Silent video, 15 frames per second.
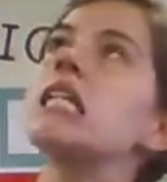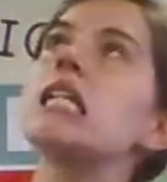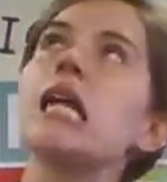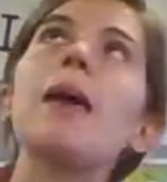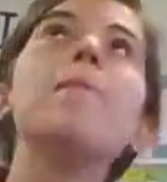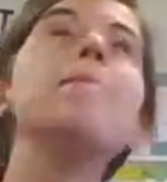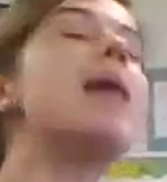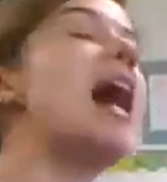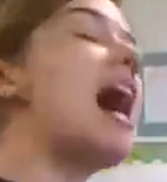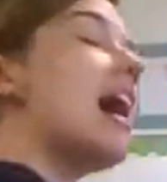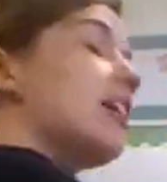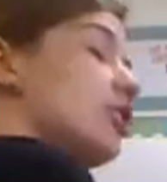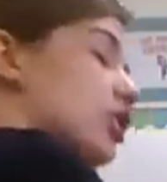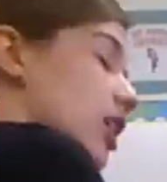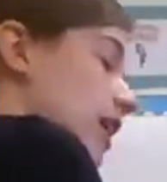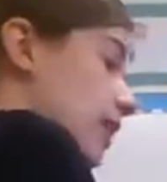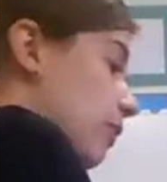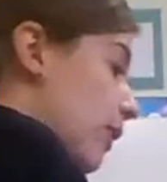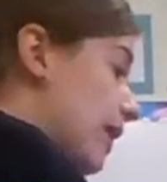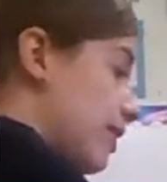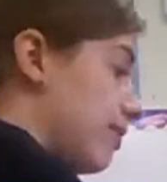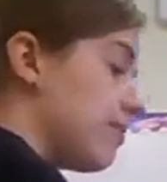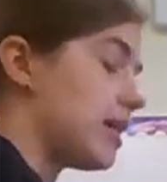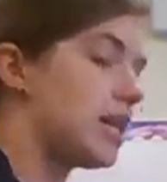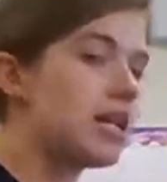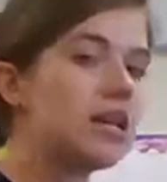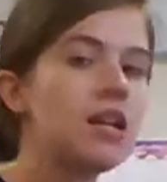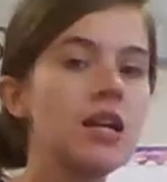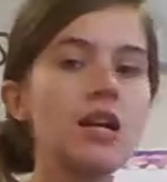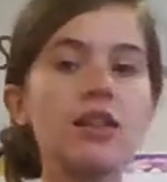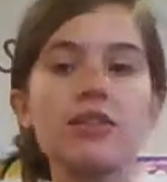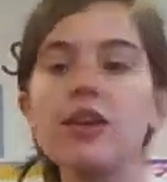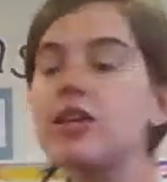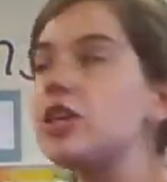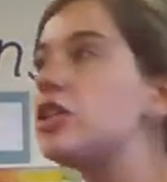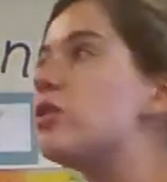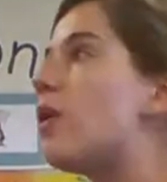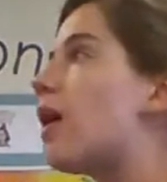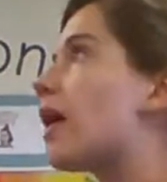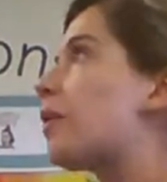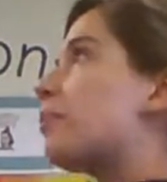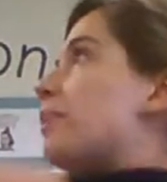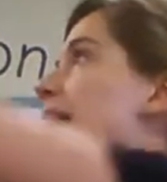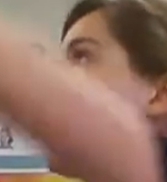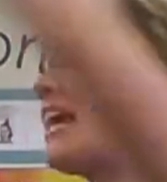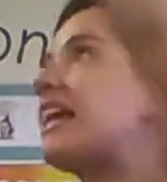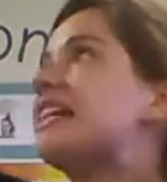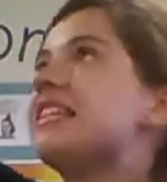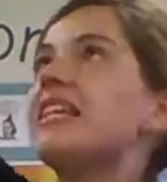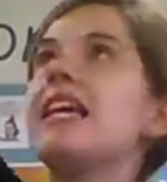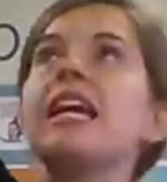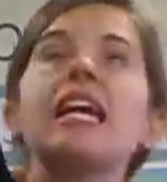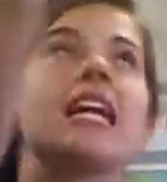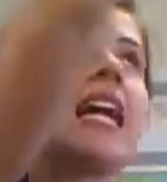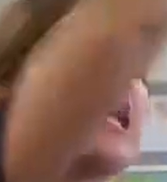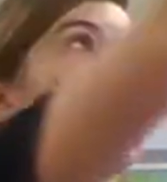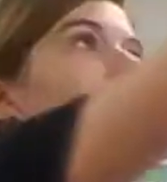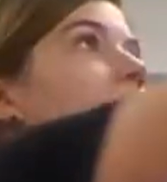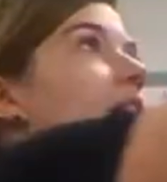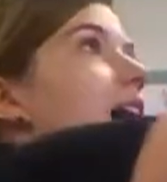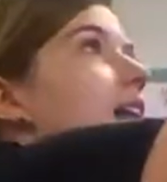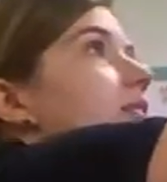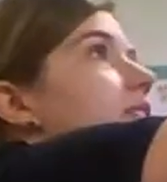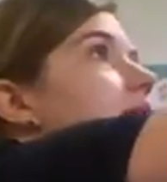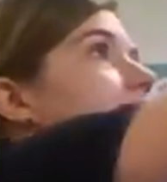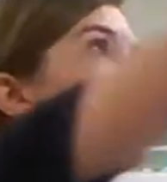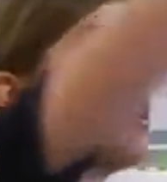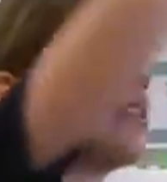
imagine with me that you are painting kind of like a